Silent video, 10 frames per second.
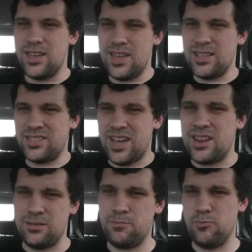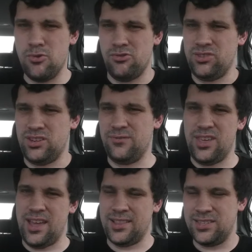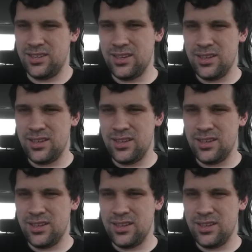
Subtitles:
it's kind of warranted of that.